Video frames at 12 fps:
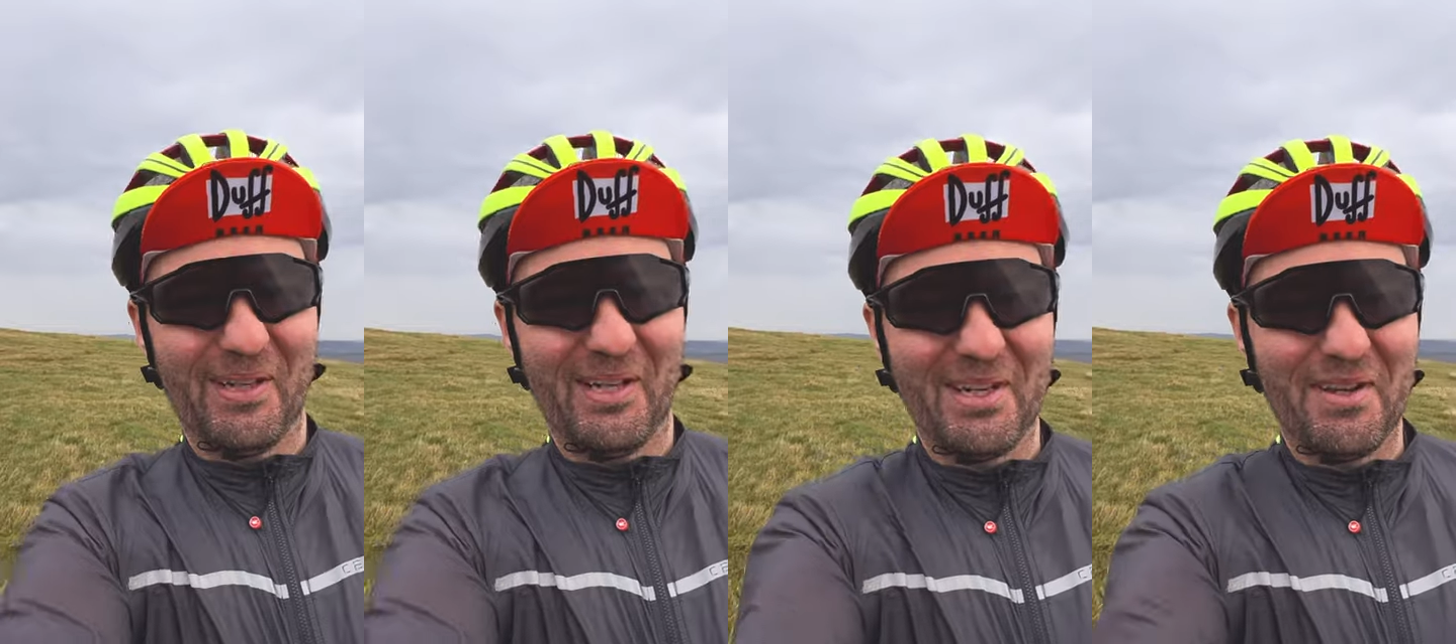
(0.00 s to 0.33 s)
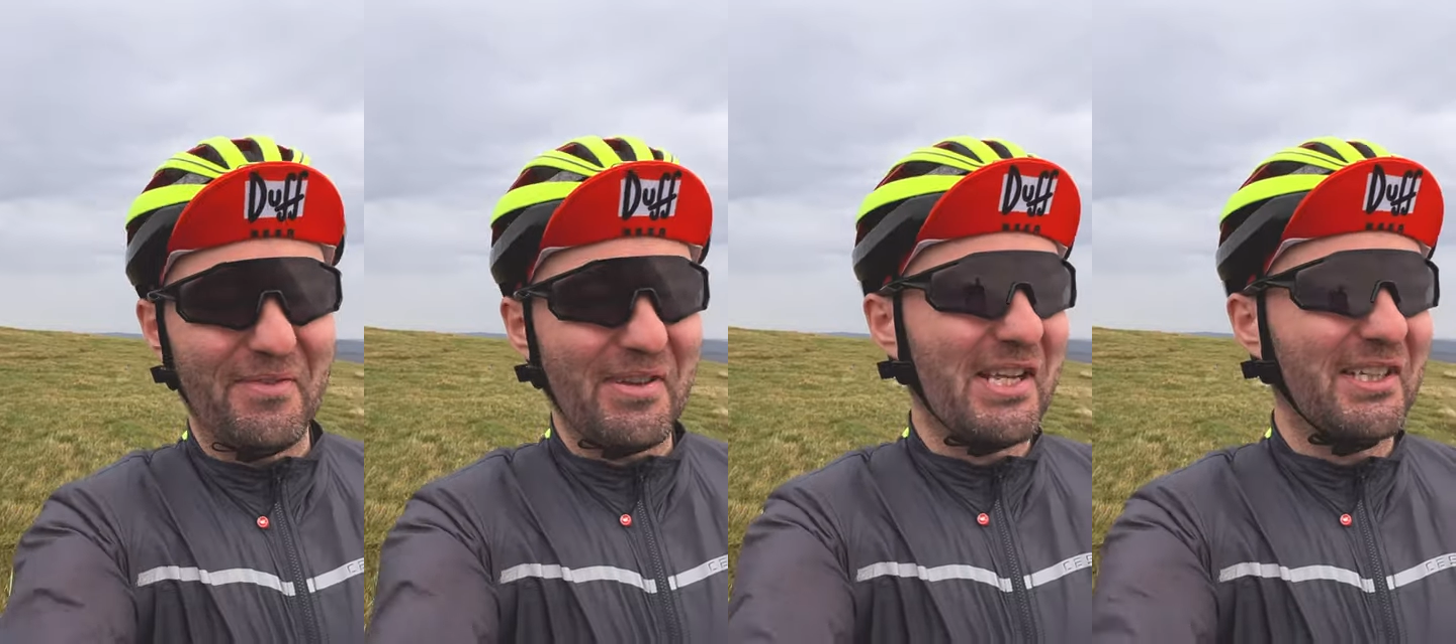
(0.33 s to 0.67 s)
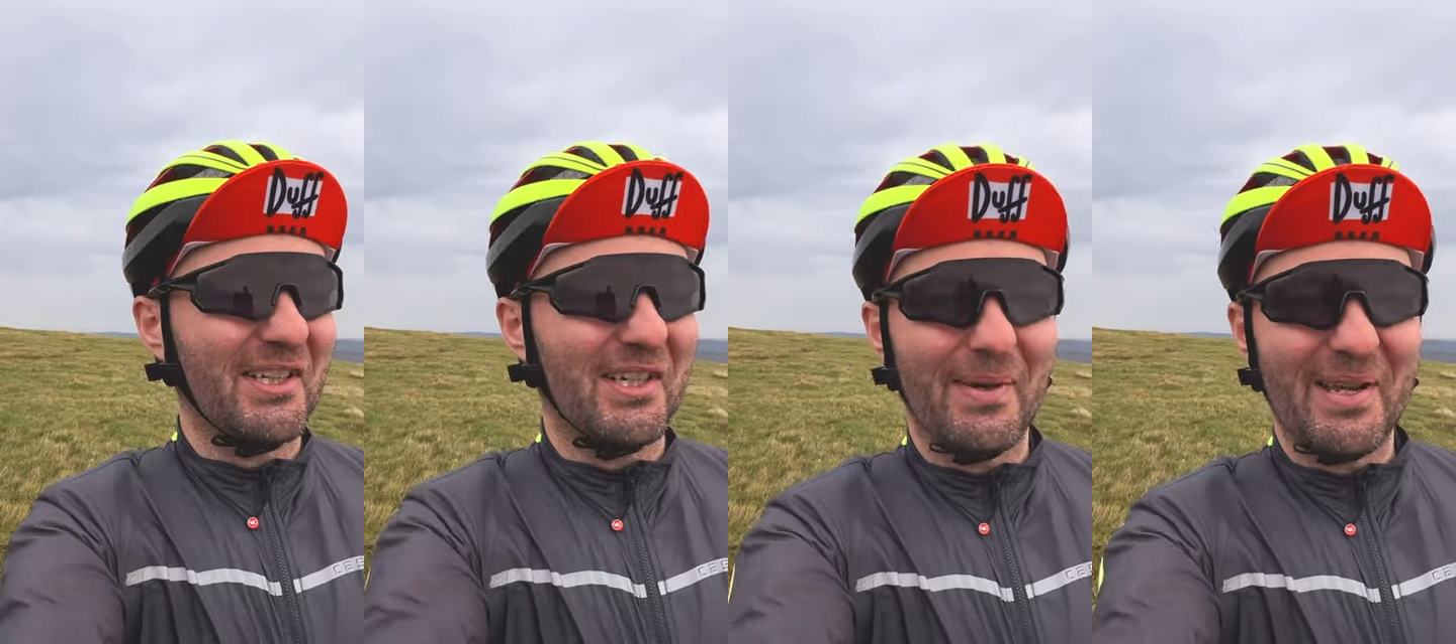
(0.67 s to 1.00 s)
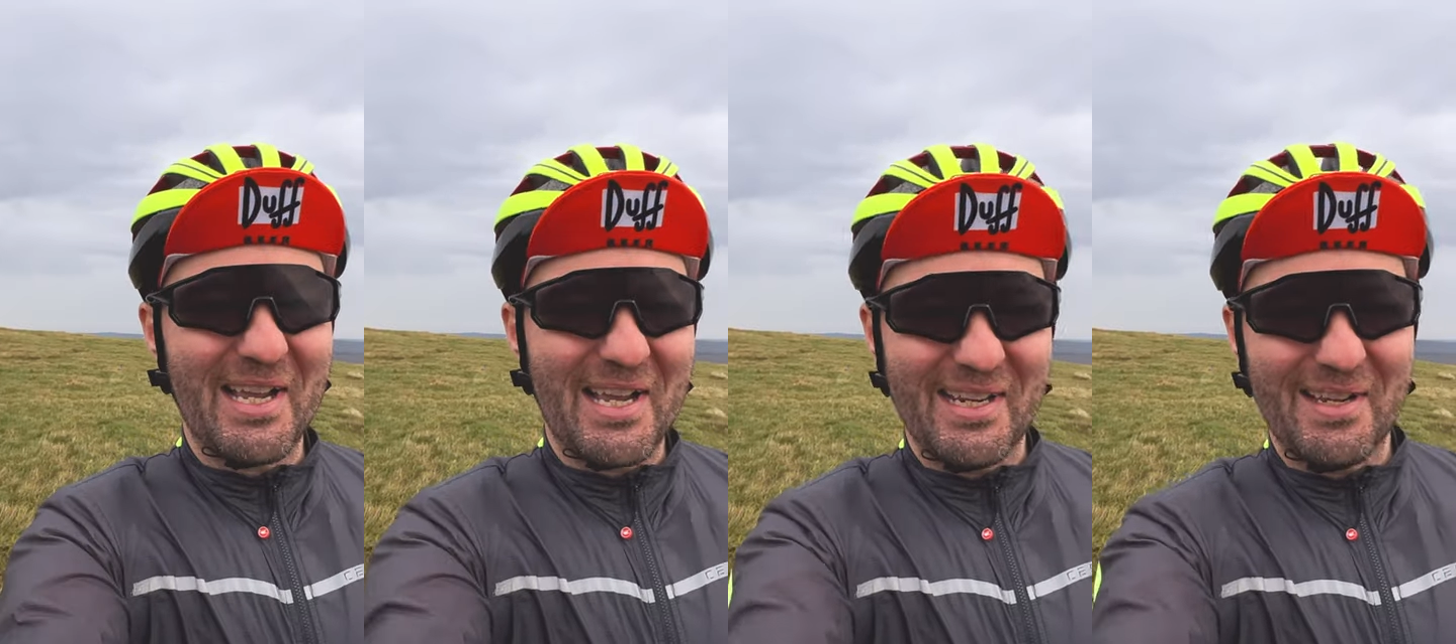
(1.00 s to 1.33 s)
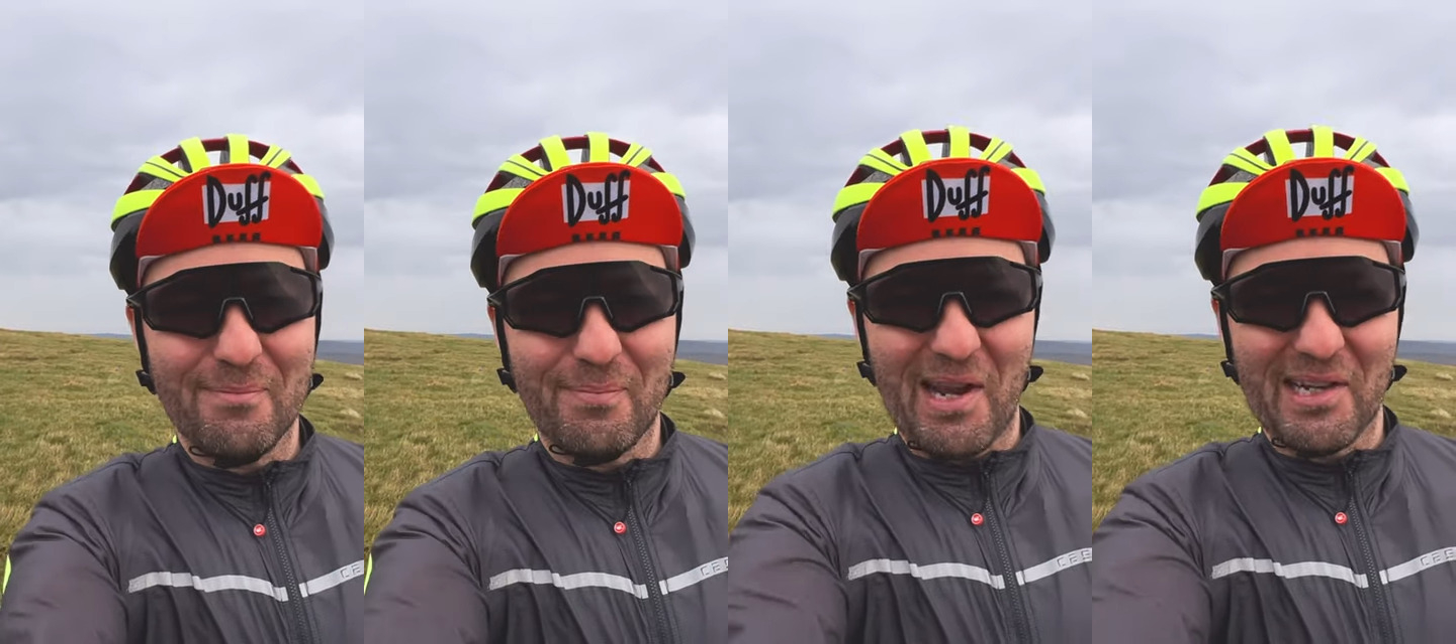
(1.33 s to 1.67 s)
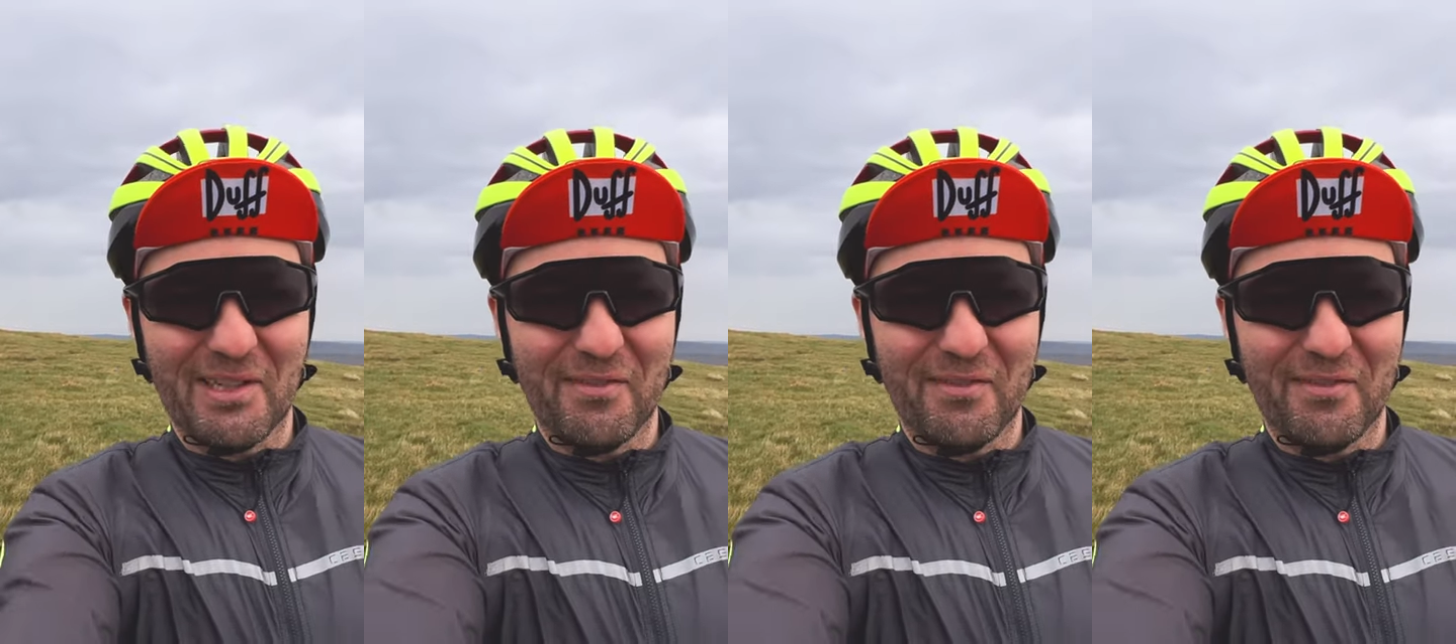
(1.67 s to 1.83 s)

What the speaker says: don't think it's going to make any impact.